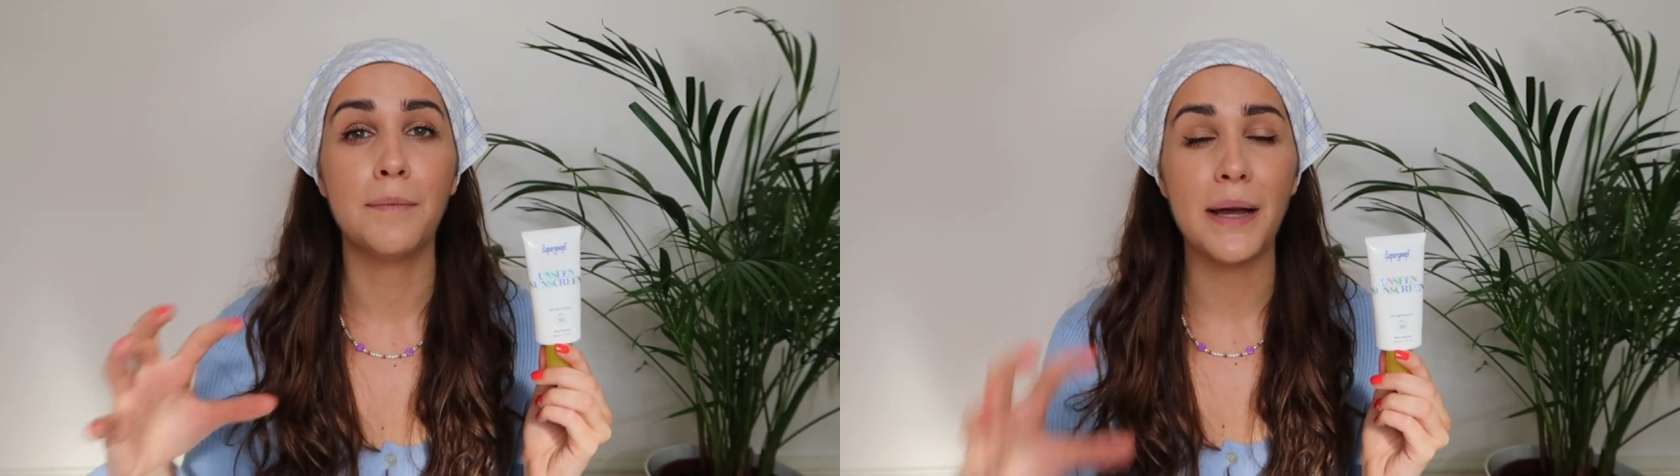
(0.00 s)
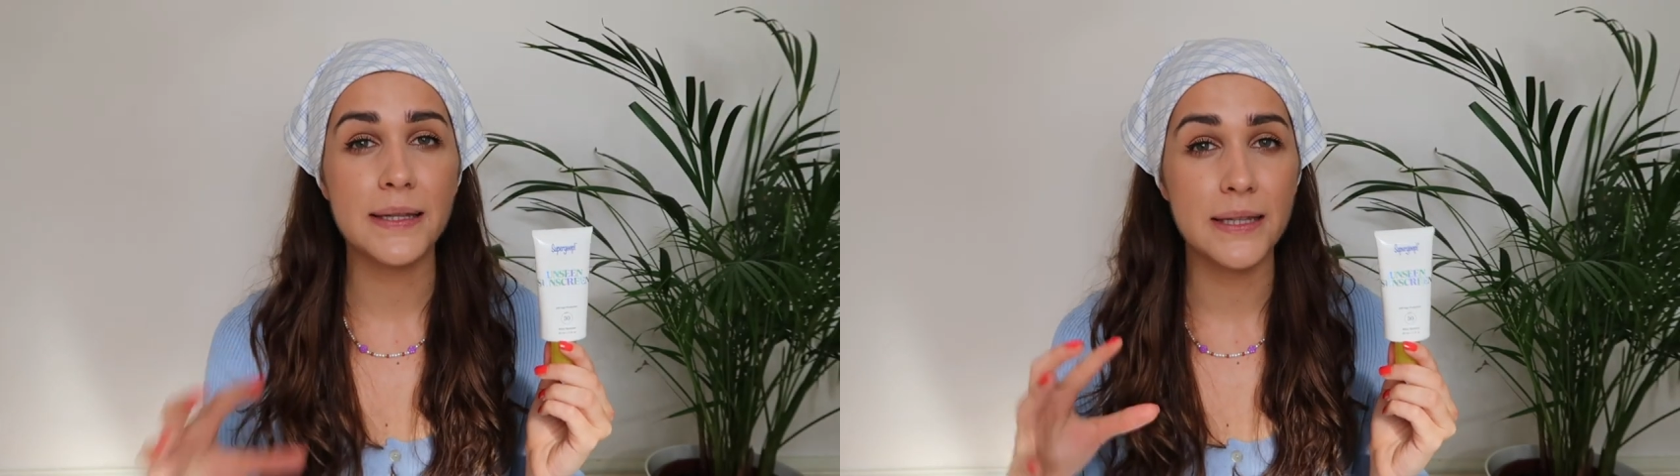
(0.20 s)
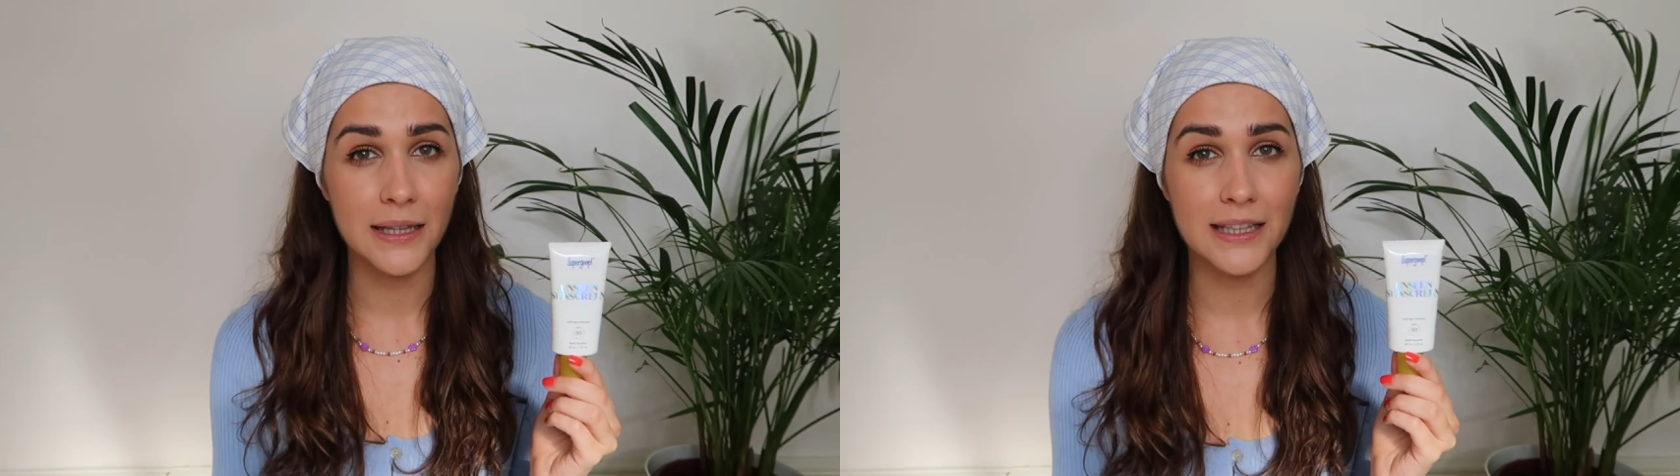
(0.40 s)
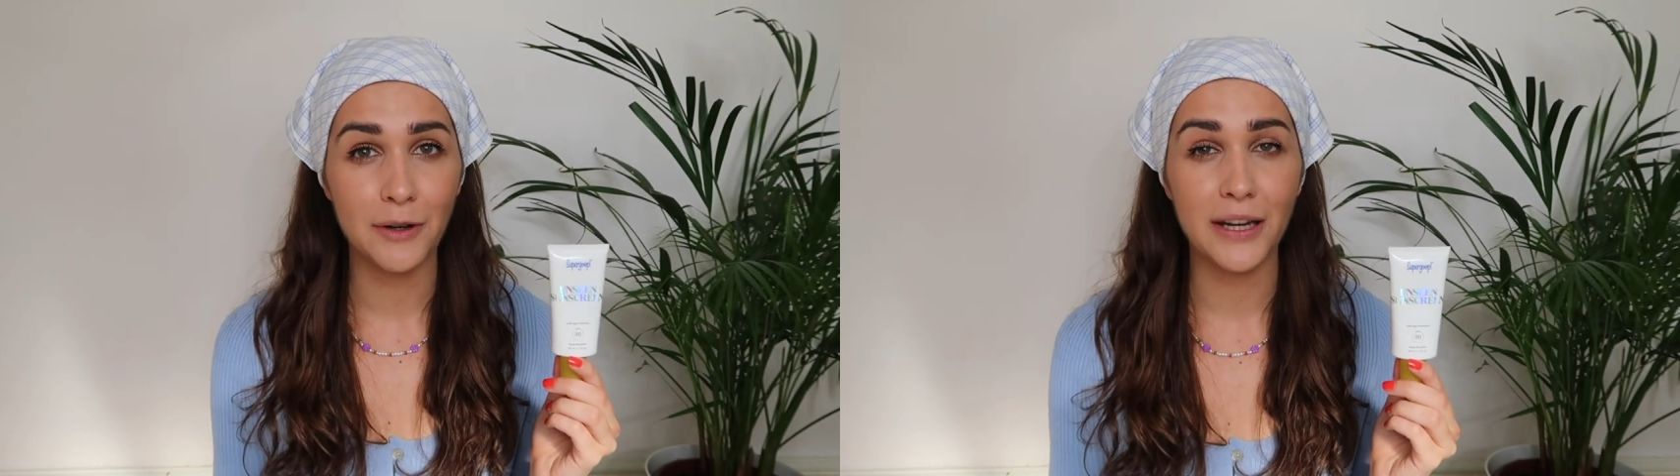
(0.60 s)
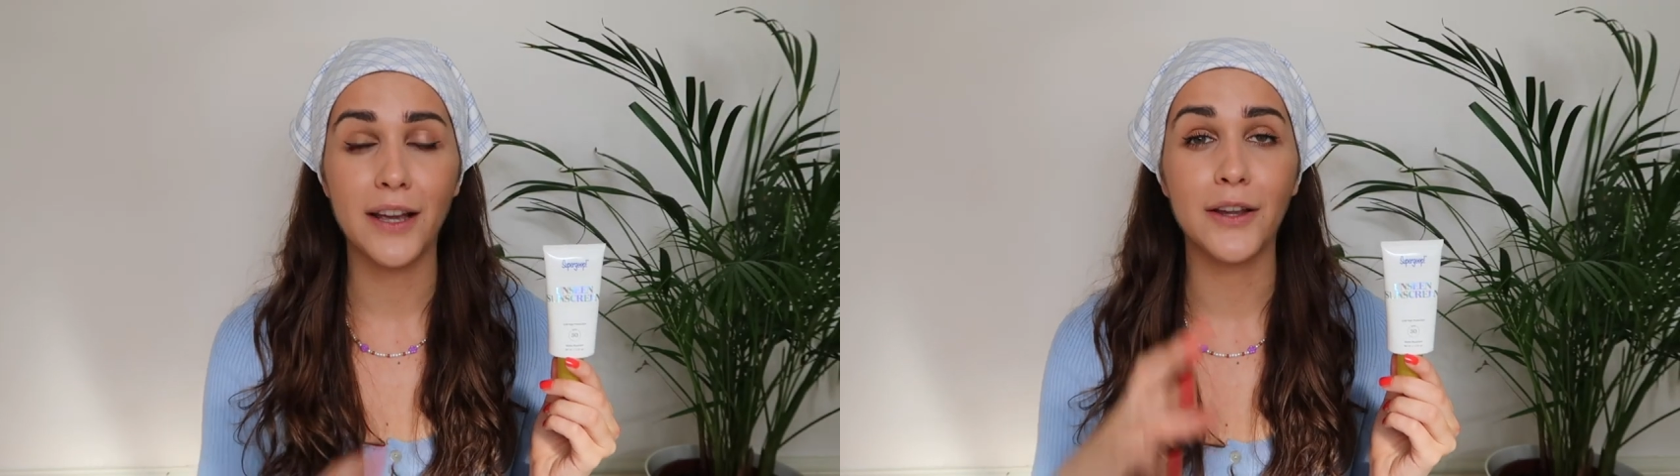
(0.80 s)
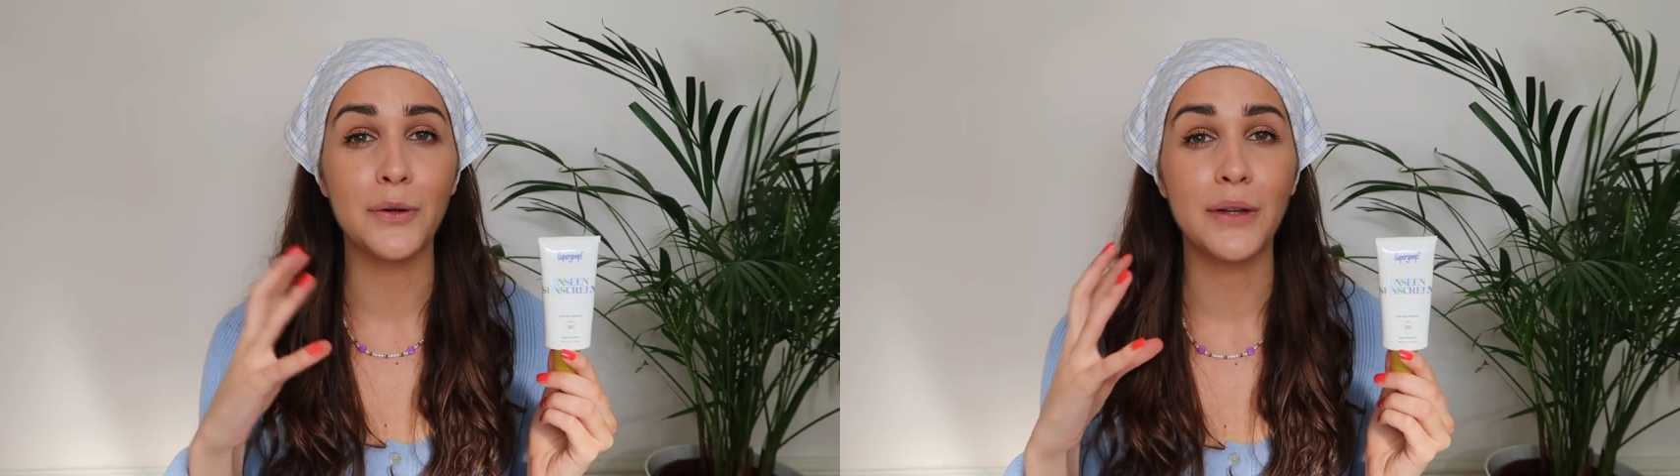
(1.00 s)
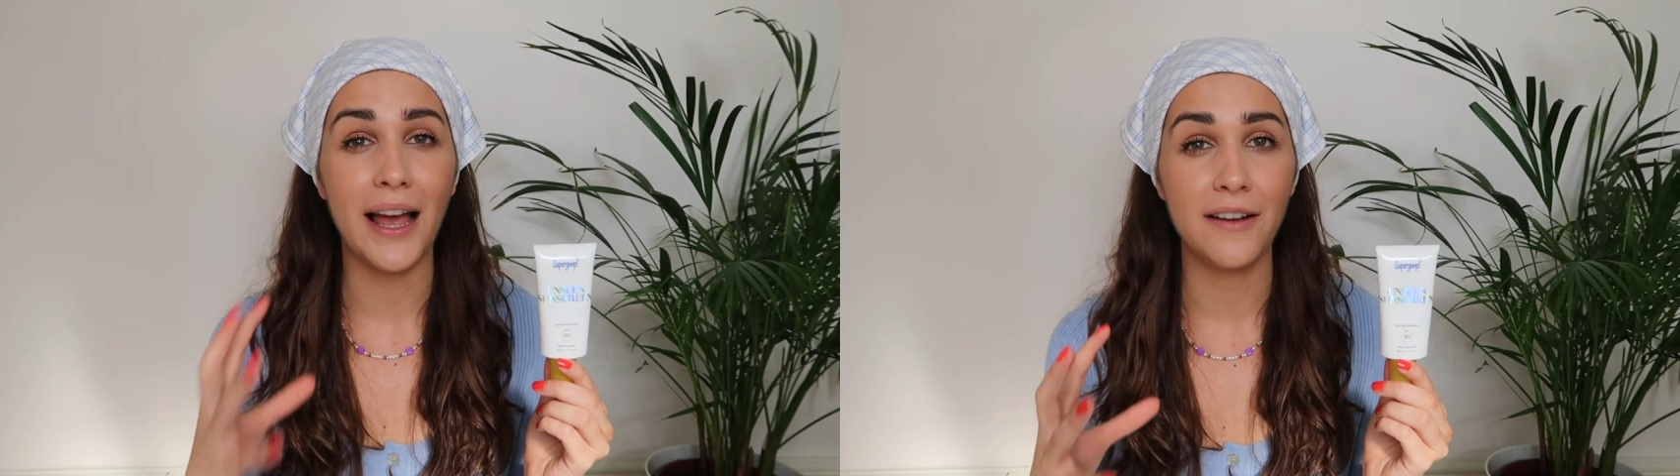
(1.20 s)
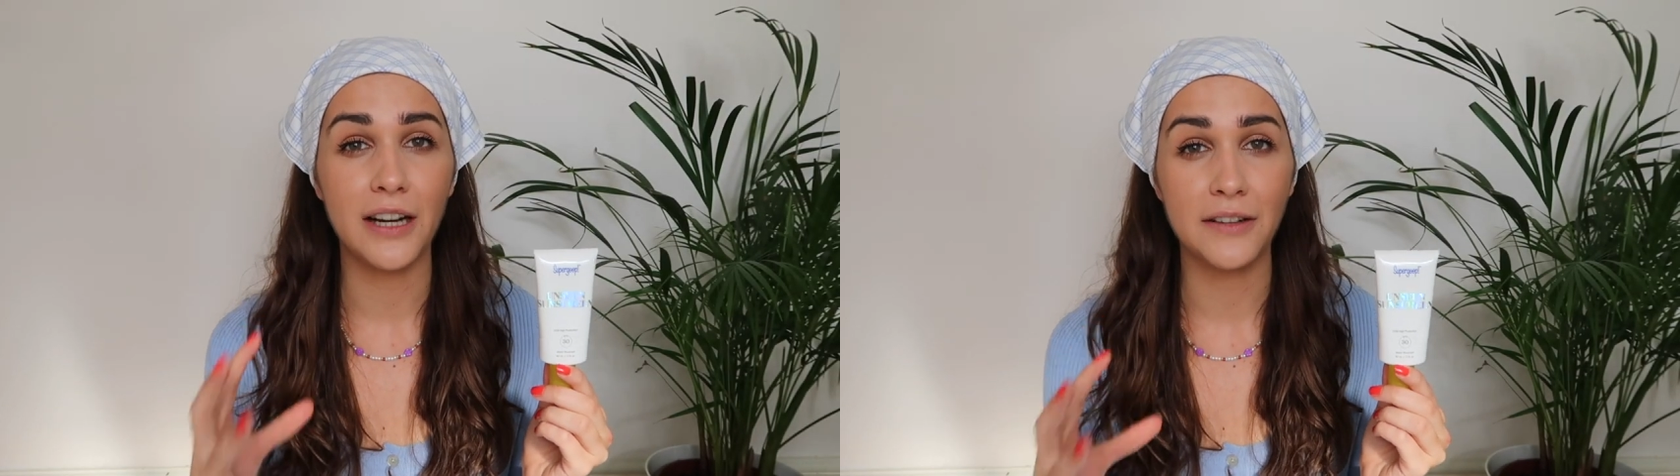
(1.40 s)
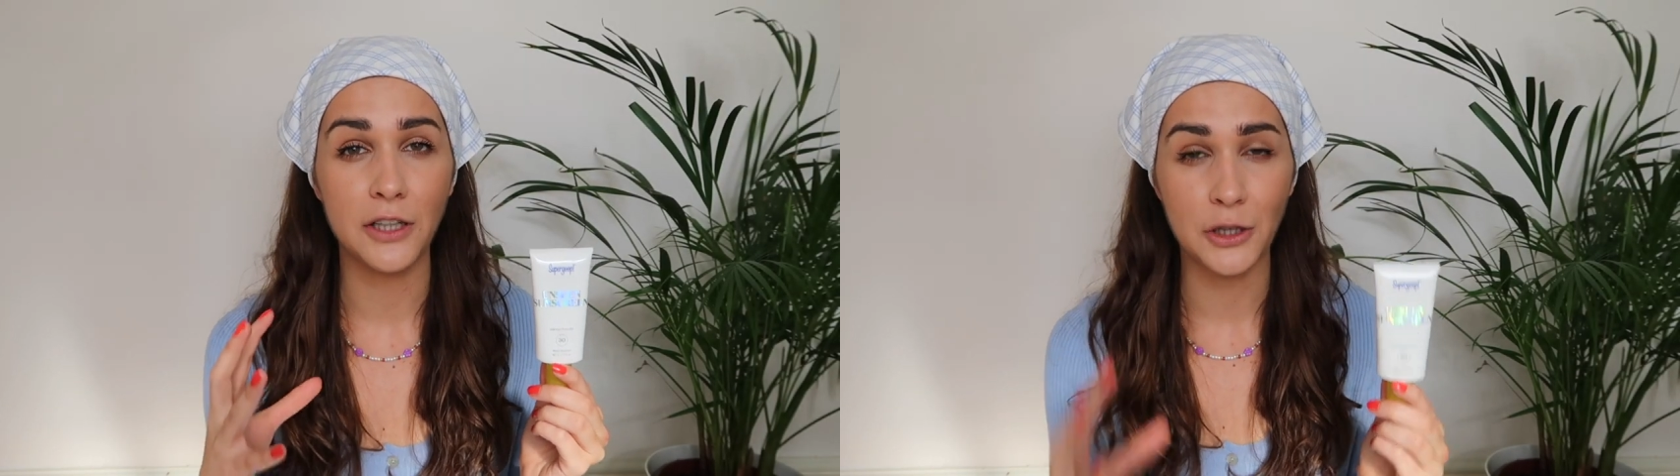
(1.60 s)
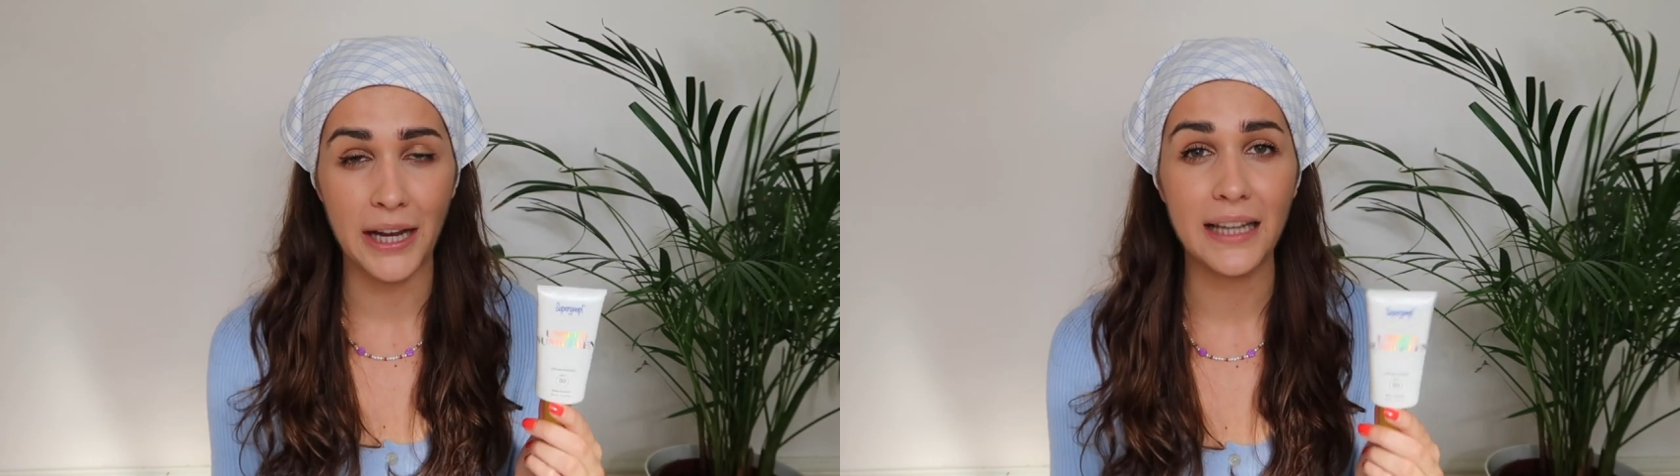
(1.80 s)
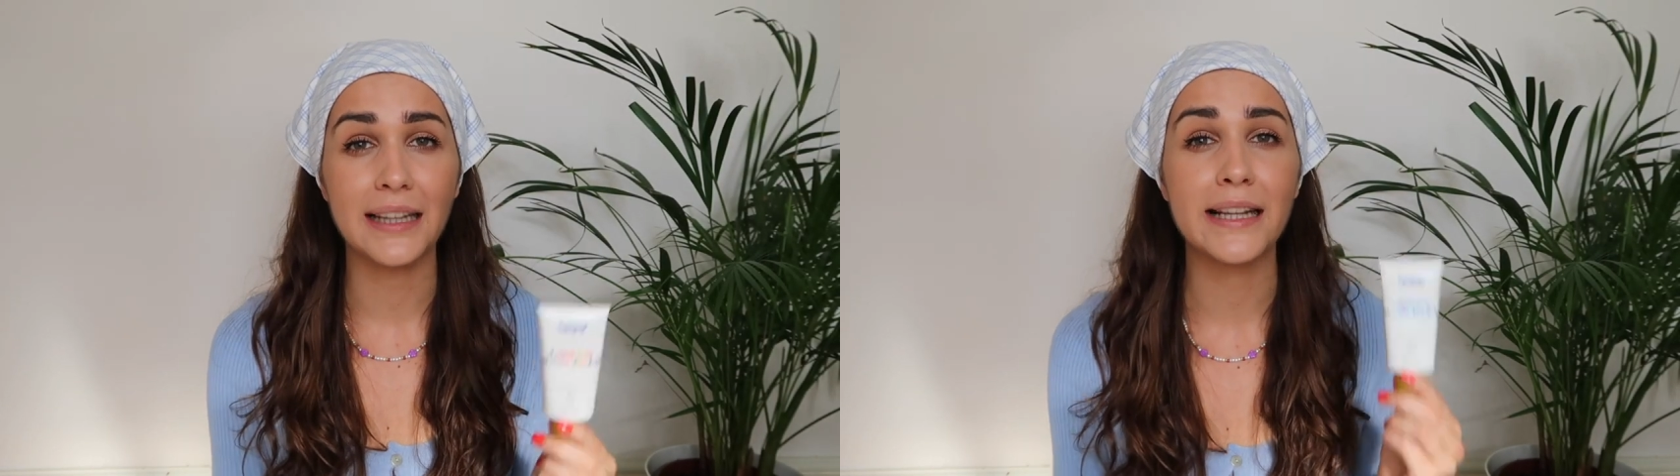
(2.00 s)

the best sunscreen you will ever try.